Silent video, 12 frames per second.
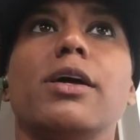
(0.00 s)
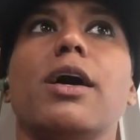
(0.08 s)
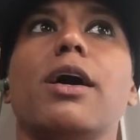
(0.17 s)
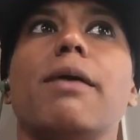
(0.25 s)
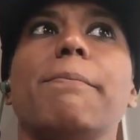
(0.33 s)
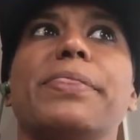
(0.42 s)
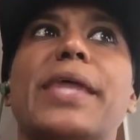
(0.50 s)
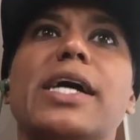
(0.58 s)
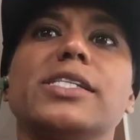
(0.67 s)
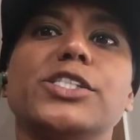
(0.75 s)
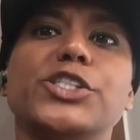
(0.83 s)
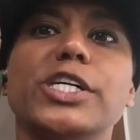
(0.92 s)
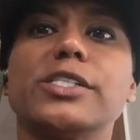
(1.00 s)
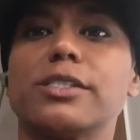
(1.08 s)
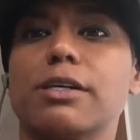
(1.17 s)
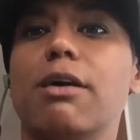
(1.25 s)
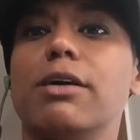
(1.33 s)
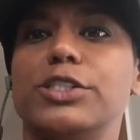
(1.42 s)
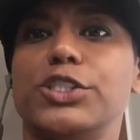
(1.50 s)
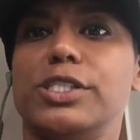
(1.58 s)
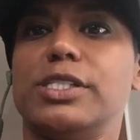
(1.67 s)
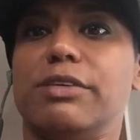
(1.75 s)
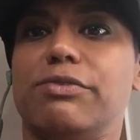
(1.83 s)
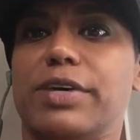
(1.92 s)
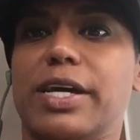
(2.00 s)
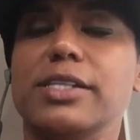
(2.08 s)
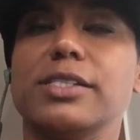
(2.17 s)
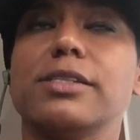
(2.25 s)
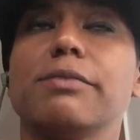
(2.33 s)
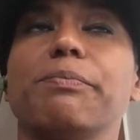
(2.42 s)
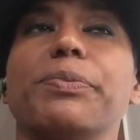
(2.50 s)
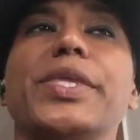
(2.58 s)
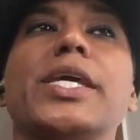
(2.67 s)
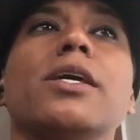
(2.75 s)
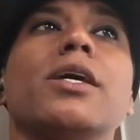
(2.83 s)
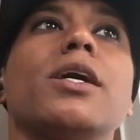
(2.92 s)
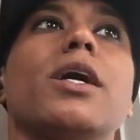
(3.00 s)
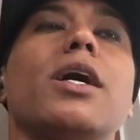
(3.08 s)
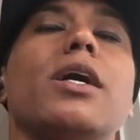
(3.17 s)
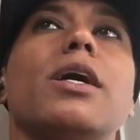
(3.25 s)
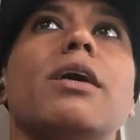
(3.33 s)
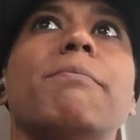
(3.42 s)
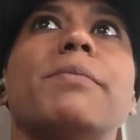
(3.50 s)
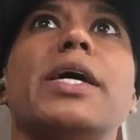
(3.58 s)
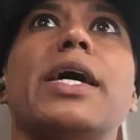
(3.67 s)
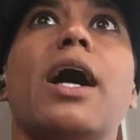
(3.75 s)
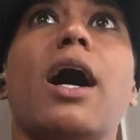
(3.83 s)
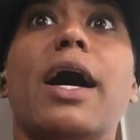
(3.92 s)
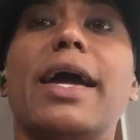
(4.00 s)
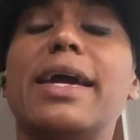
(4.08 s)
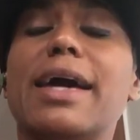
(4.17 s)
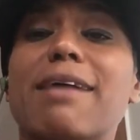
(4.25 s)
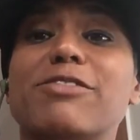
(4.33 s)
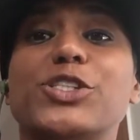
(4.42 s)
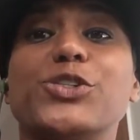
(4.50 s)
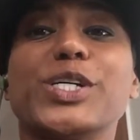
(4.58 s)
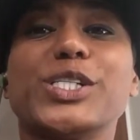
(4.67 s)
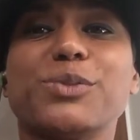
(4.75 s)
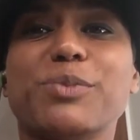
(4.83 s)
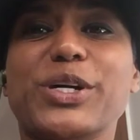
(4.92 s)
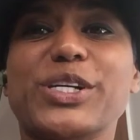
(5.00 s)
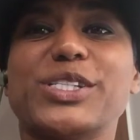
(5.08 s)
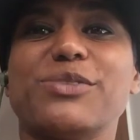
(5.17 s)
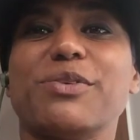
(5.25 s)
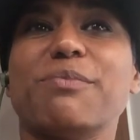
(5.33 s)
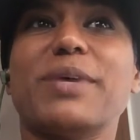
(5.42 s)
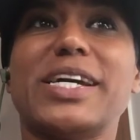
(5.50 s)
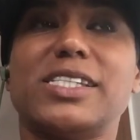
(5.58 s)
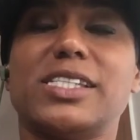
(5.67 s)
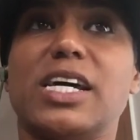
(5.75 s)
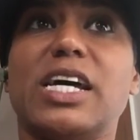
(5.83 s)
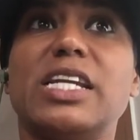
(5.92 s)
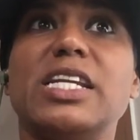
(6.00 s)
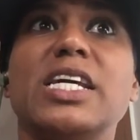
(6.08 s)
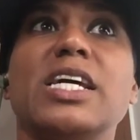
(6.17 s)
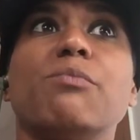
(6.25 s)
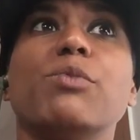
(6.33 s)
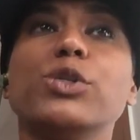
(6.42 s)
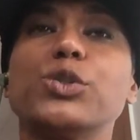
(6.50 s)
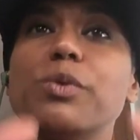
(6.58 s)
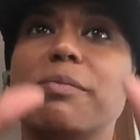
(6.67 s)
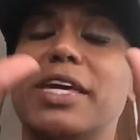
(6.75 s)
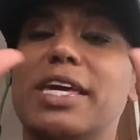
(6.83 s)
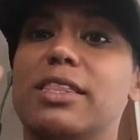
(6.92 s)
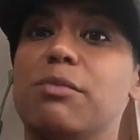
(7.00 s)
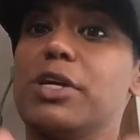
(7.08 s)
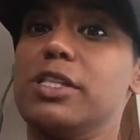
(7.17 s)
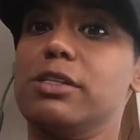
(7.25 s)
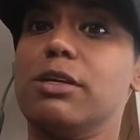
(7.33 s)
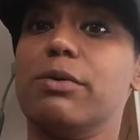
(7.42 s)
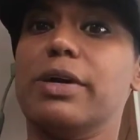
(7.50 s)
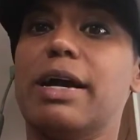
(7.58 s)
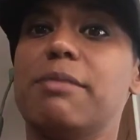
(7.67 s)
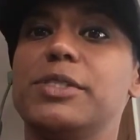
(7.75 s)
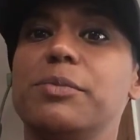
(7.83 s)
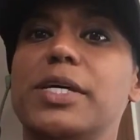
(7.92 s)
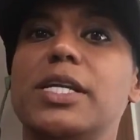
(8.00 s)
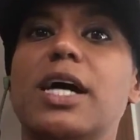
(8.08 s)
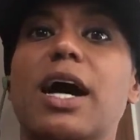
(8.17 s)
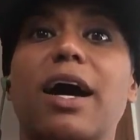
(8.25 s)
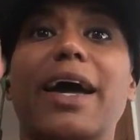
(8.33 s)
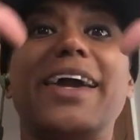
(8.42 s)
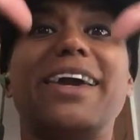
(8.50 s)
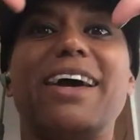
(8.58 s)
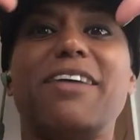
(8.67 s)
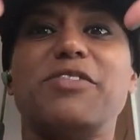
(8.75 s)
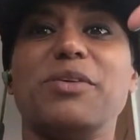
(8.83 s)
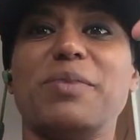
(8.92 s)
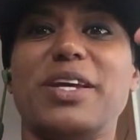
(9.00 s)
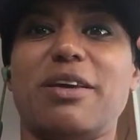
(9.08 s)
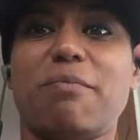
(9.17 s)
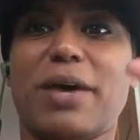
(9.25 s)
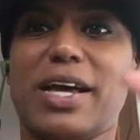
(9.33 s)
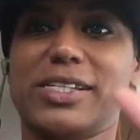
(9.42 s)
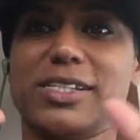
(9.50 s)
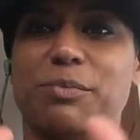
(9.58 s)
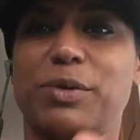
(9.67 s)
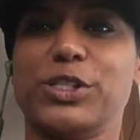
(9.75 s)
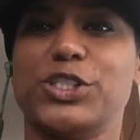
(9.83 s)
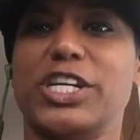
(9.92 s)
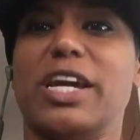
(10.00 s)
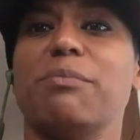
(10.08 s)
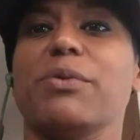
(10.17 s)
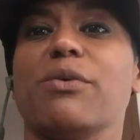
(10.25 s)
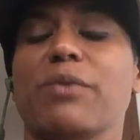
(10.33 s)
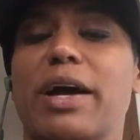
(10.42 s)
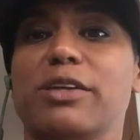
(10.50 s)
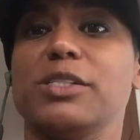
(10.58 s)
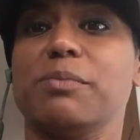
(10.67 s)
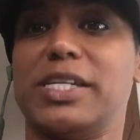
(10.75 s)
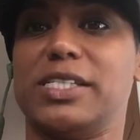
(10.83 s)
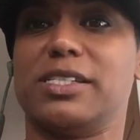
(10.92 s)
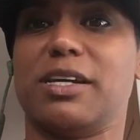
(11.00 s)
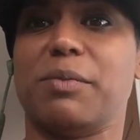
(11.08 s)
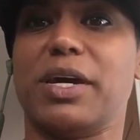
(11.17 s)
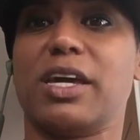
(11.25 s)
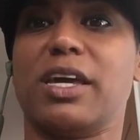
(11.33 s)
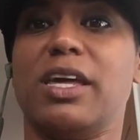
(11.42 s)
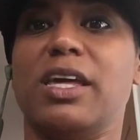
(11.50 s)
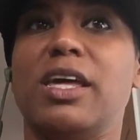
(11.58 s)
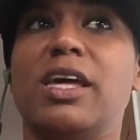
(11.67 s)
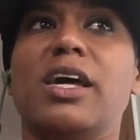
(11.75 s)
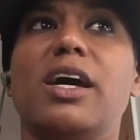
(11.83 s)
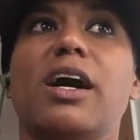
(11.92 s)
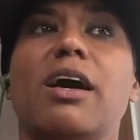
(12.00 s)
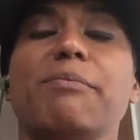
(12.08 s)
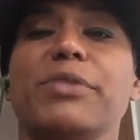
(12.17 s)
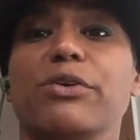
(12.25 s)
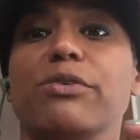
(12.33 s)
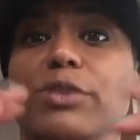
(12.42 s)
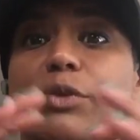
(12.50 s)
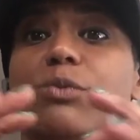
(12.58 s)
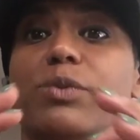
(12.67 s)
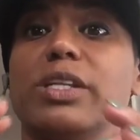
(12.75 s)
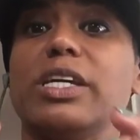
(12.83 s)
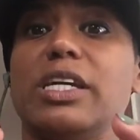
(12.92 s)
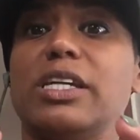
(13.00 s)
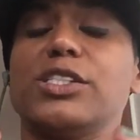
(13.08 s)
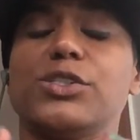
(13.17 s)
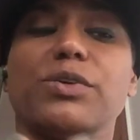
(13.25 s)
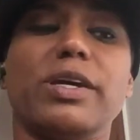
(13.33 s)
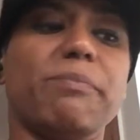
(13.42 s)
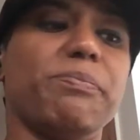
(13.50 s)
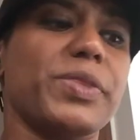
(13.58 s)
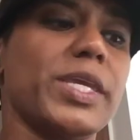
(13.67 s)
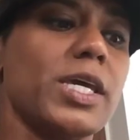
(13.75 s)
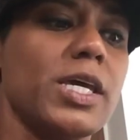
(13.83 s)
That suggests a collagen defect. I have stretch marks from my son. Most women get them on the lower abdomen. I have them in a basketball shape around my stomach. They're really extreme.